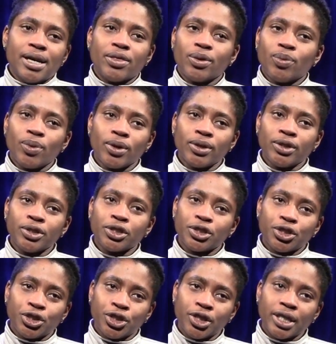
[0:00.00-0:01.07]
and the world
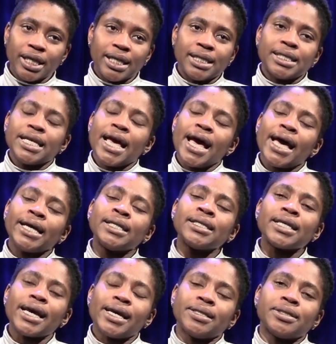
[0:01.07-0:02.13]
shook its
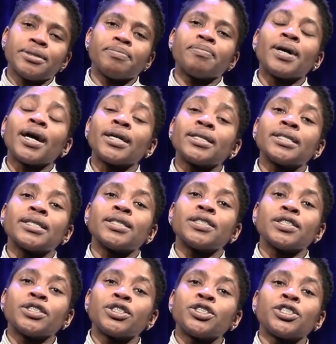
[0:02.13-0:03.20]
head and
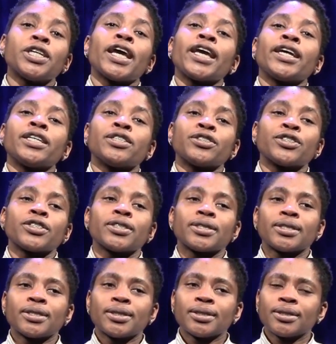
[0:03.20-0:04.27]
demanded change.
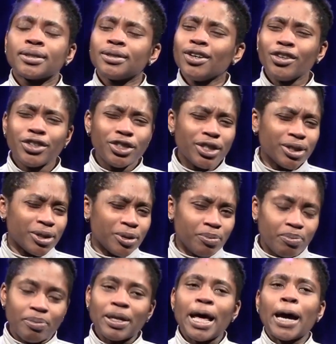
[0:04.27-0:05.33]
Not just
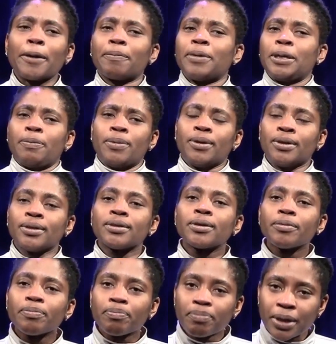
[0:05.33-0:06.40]
Black people.
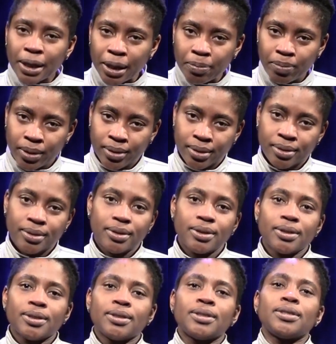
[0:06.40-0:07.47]
People
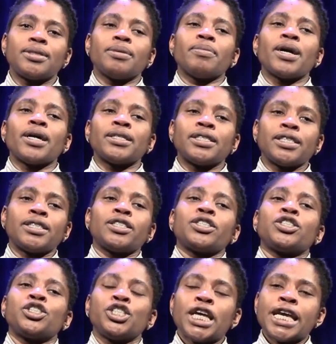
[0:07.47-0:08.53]
demanded
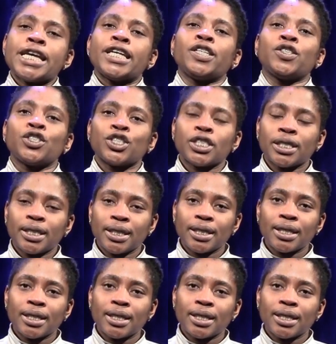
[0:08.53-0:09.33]
change.